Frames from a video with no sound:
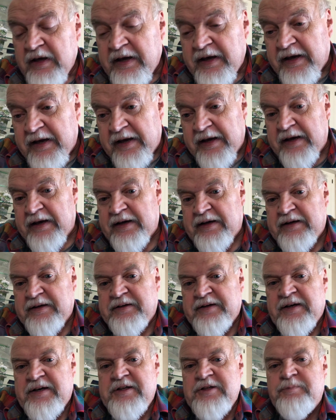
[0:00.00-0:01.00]
And
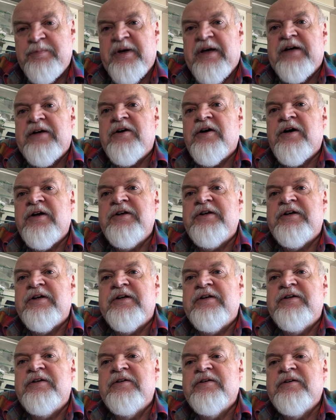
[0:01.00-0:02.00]
he's being
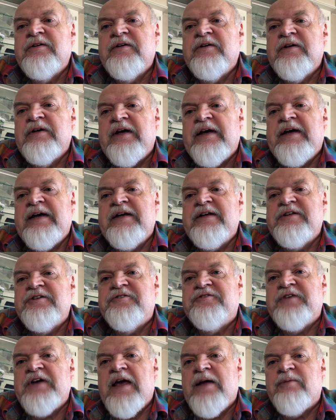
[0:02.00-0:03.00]
hunted, he and his
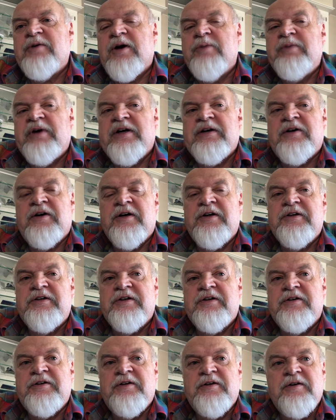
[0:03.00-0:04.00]
family are being
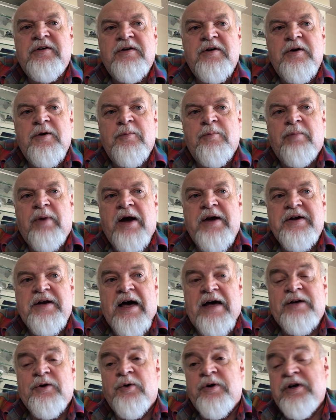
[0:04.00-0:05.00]
hunted by
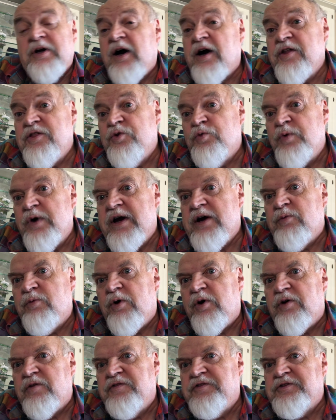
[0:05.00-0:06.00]
not only other
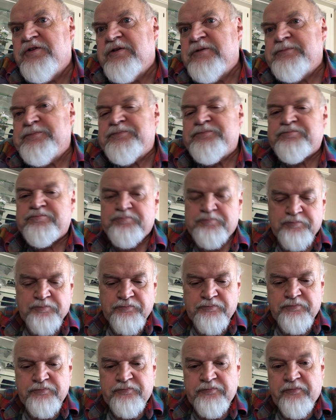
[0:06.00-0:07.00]
werewolves,
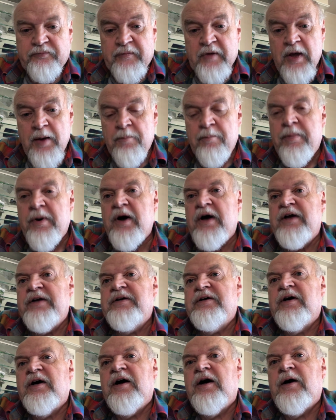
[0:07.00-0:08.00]
but
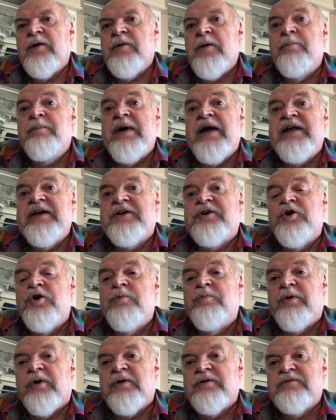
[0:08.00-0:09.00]
Betty
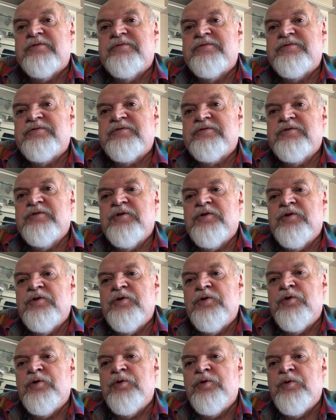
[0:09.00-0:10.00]
Cooper,
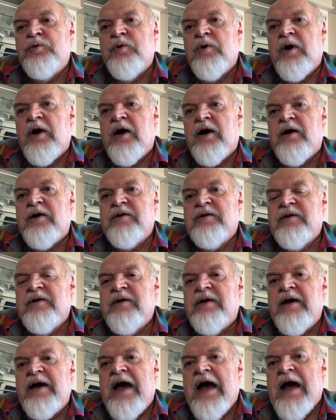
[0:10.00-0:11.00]
who
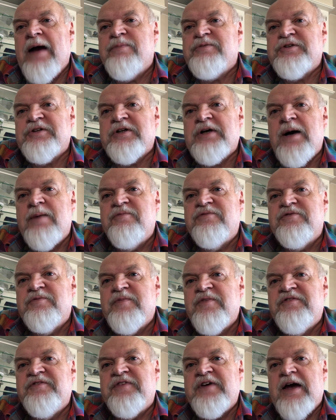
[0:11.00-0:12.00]
happens to come
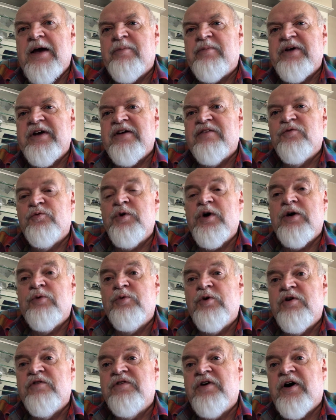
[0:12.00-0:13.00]
from a family of
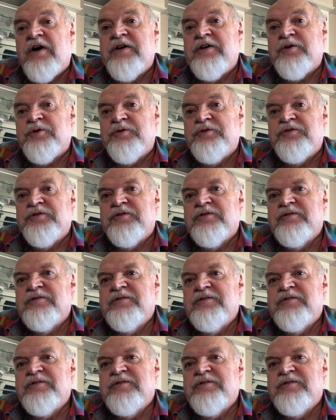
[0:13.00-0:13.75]
werewolf hunters.